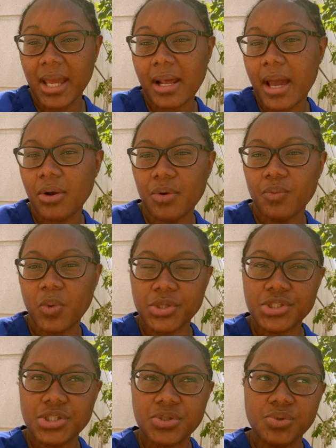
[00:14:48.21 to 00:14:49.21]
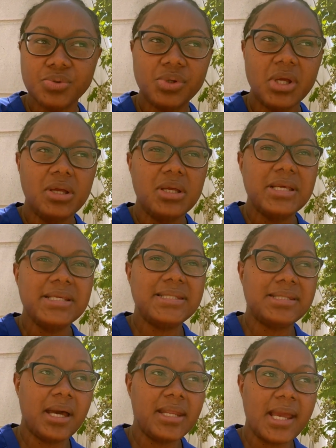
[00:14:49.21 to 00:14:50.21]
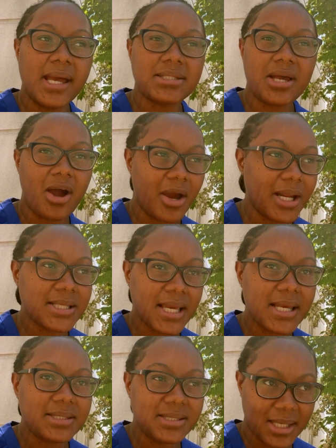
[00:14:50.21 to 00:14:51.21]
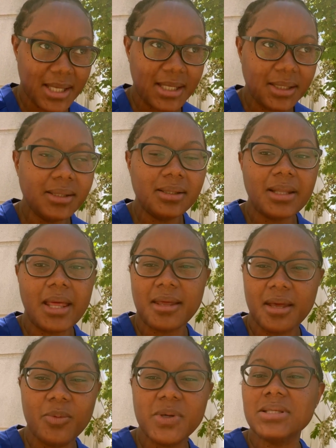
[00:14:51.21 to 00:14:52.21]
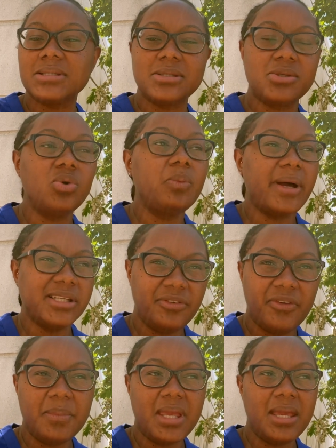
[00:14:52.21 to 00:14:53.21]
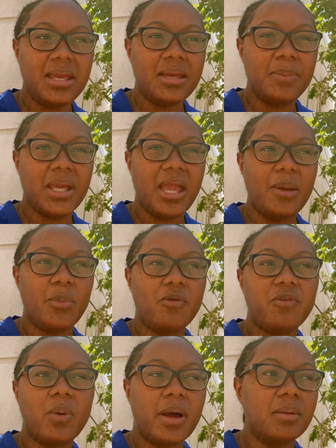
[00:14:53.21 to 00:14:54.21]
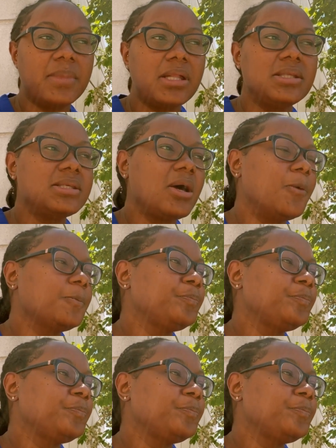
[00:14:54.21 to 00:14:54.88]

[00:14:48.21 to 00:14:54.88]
I don't want to study as hard as I did. Like it was too much for me. It became overwhelming. So